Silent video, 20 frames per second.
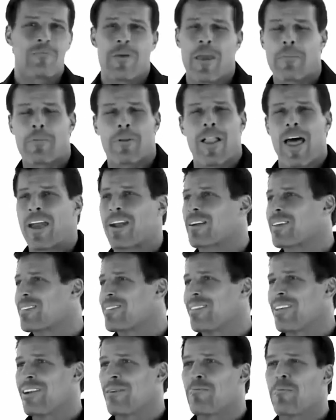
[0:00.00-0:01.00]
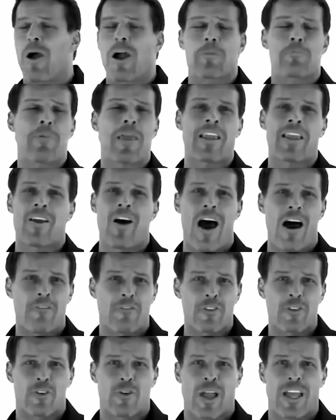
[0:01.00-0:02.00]
people like, Mark Benioff,
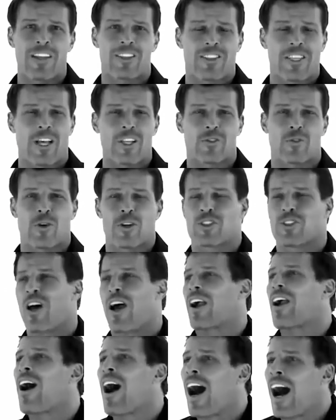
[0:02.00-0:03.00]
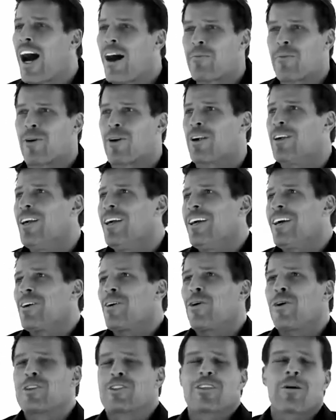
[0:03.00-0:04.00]
who created Salesforce.com,
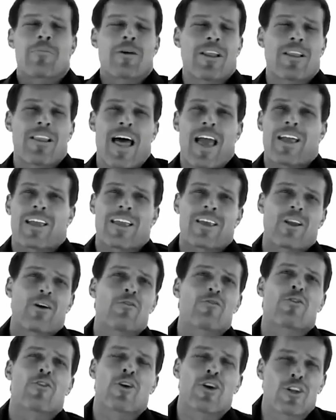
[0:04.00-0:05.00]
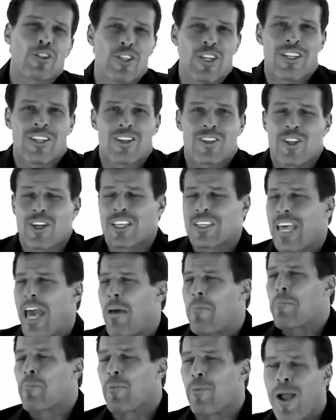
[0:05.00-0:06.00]
or somebody like, Virgin. You look at
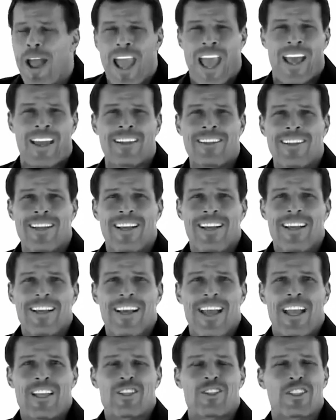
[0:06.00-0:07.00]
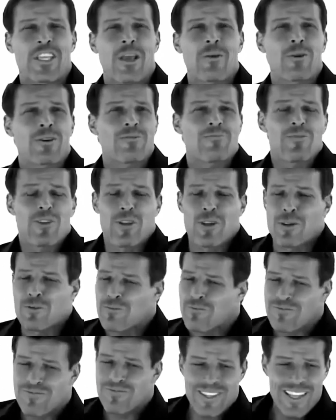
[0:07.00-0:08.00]
that brand and you see what,
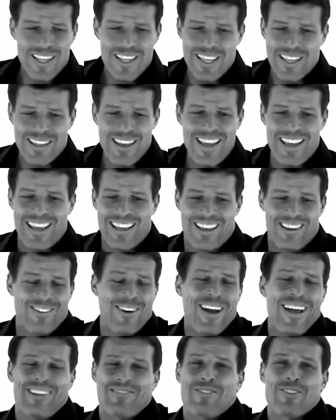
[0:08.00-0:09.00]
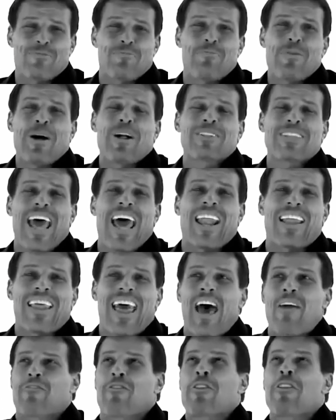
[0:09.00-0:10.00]
what was built out of
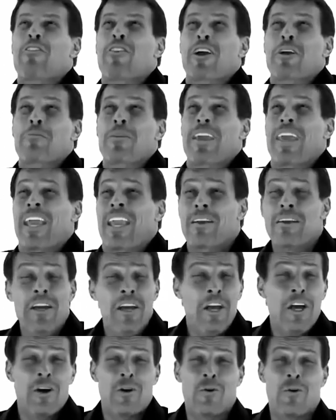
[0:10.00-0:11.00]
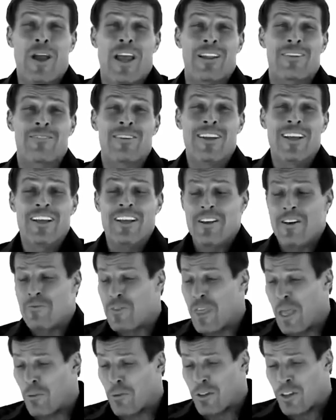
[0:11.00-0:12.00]
that from the very beginning, when
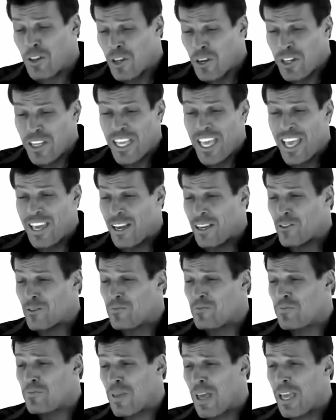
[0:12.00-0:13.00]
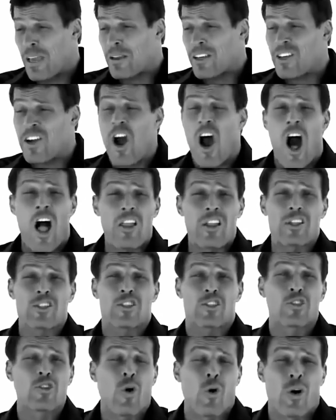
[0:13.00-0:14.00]
they were literally in a
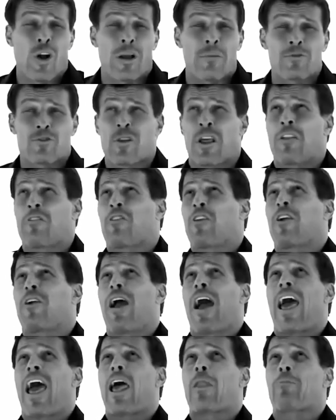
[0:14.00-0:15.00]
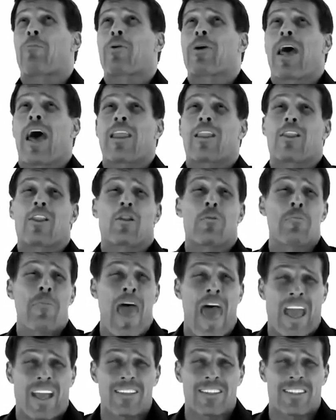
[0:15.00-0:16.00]
college dorm trying to figure out how to put out a little
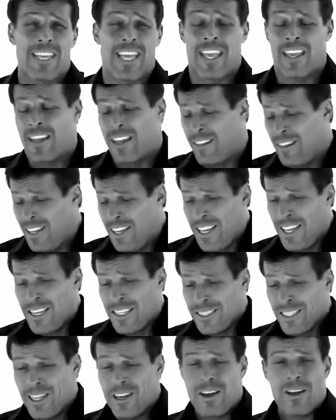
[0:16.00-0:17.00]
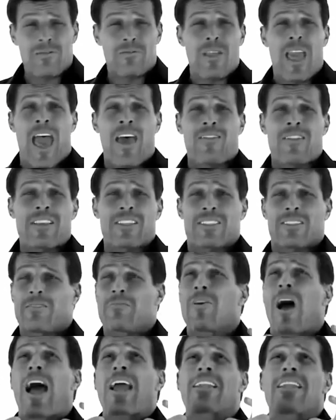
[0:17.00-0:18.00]
magazine, and had
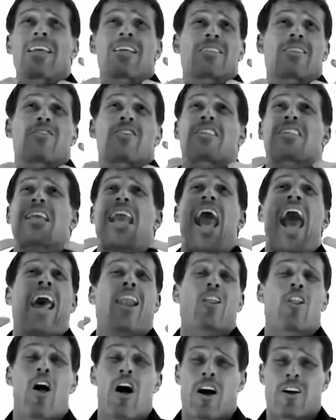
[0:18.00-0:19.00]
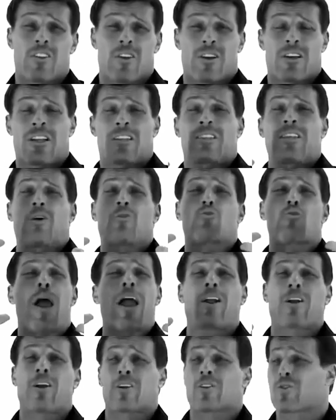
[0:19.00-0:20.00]
these ideas of this catalog they're going to sell
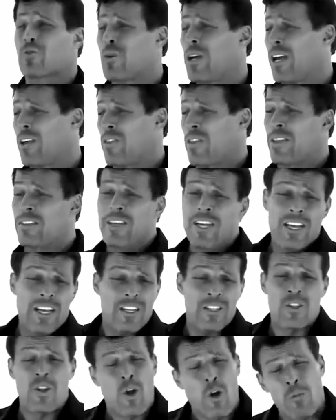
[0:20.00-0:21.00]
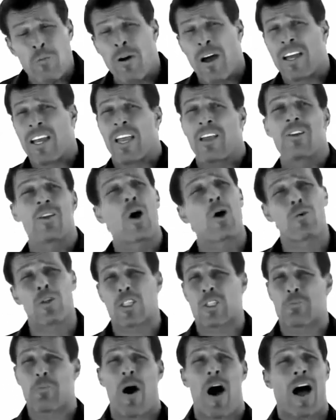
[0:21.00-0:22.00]
records with, and no money and no
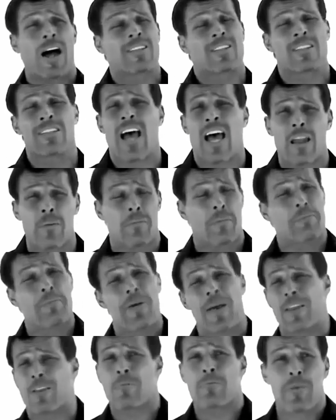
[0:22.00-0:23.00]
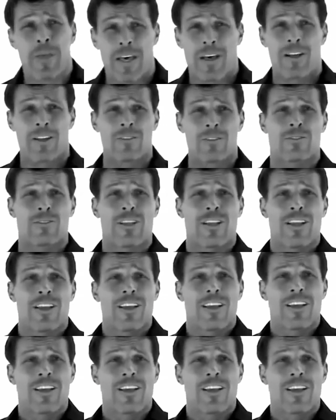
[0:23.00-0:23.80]
response, and not able to pay the bills.